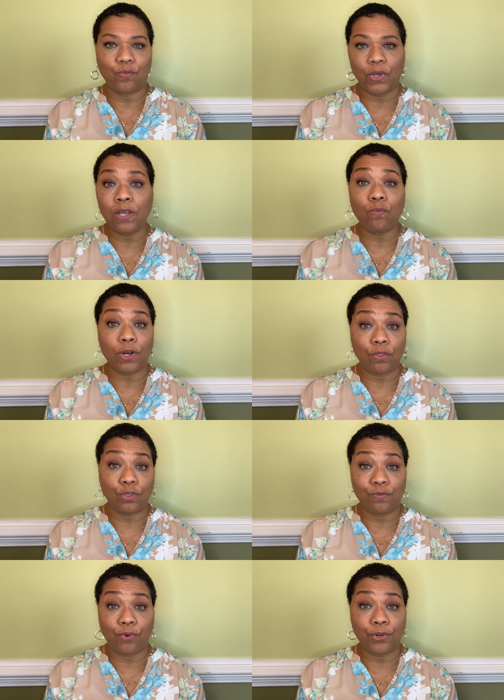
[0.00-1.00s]
in one of
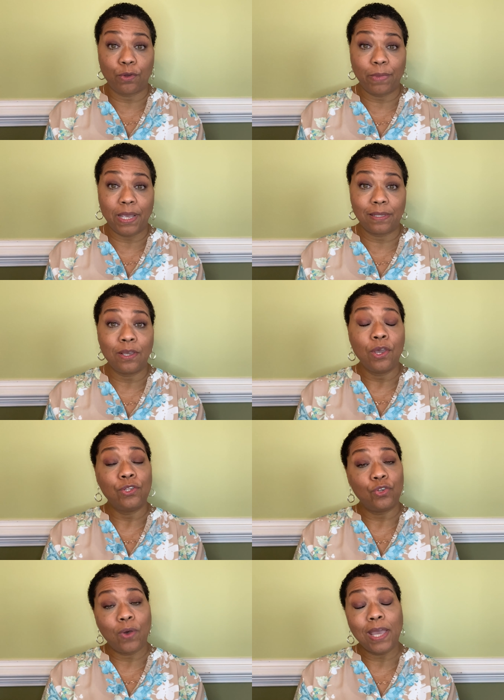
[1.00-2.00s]
those 4 domains
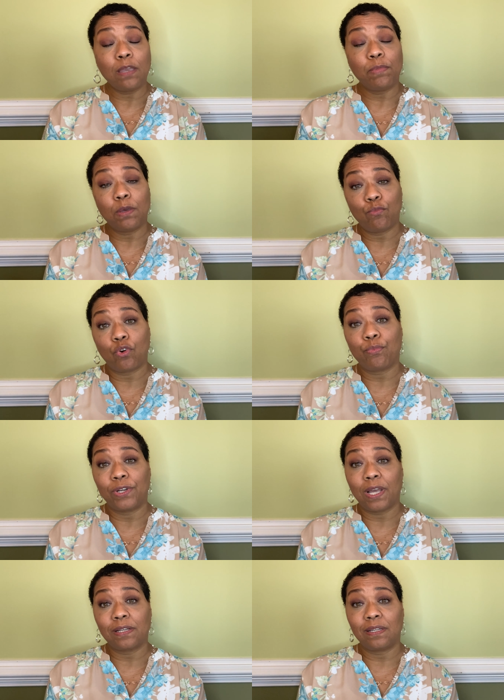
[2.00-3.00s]
so I could be a more
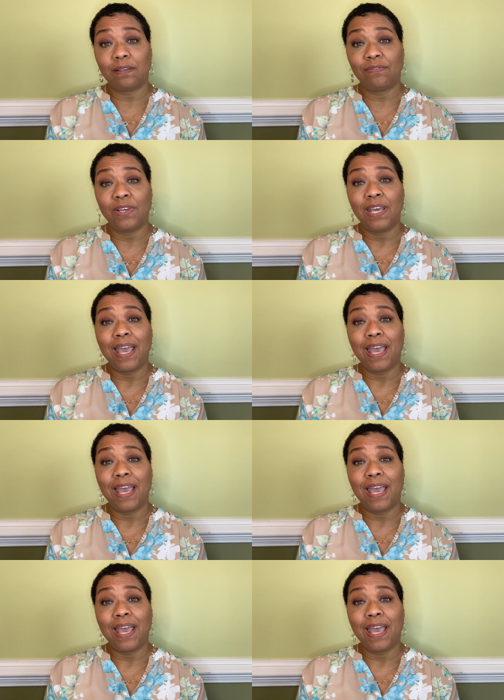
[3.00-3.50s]
productive